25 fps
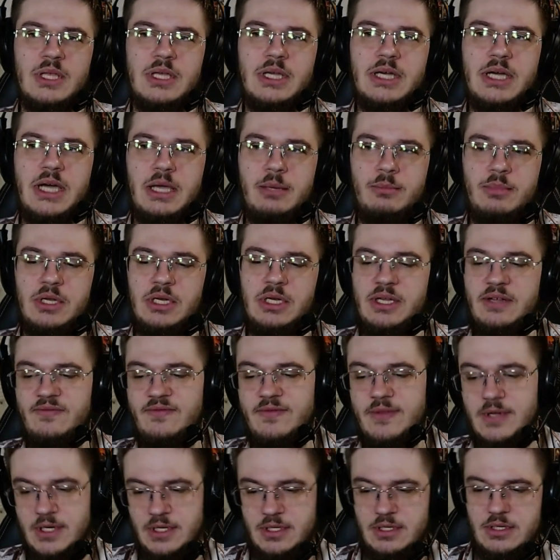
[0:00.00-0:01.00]
I believe
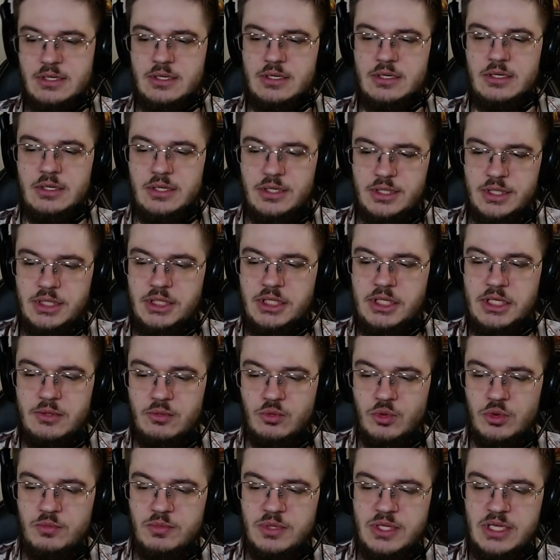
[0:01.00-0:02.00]
that he
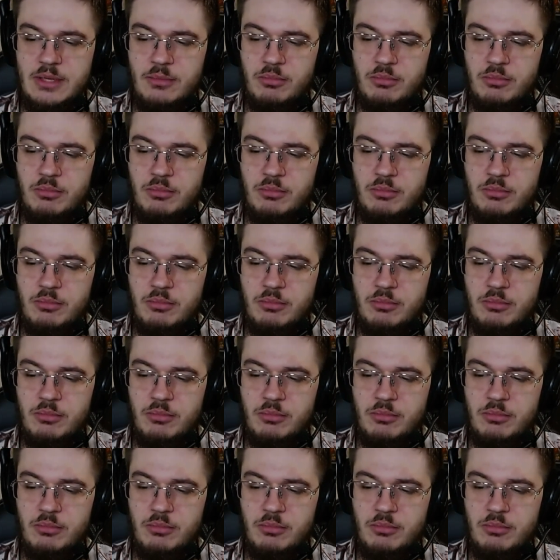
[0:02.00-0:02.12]
would be a